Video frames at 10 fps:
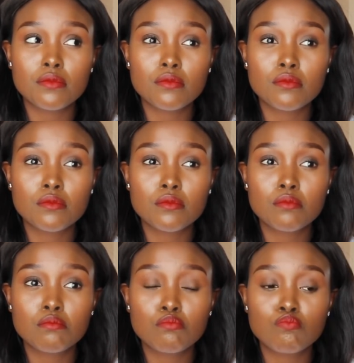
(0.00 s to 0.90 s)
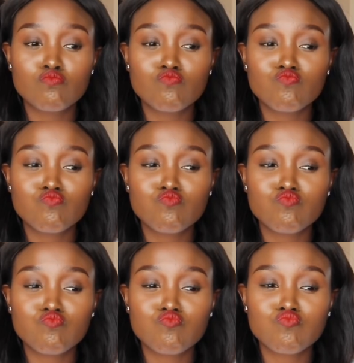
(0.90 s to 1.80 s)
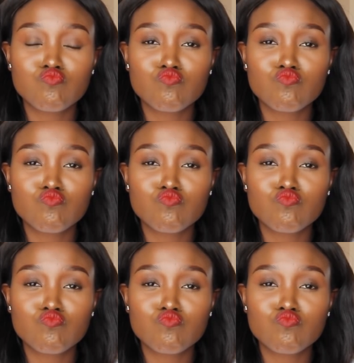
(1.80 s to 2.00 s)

[no speech]